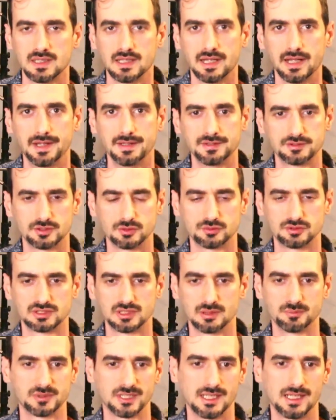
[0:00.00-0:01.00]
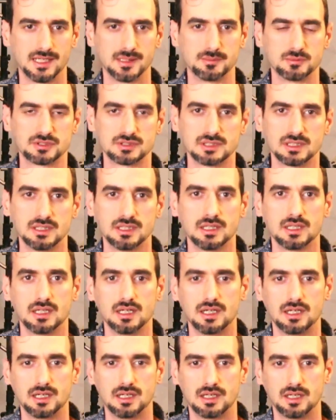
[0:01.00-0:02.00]
And so sometimes
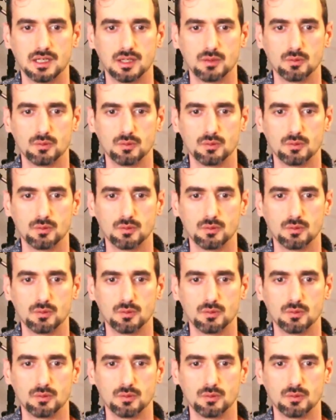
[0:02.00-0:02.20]
uh,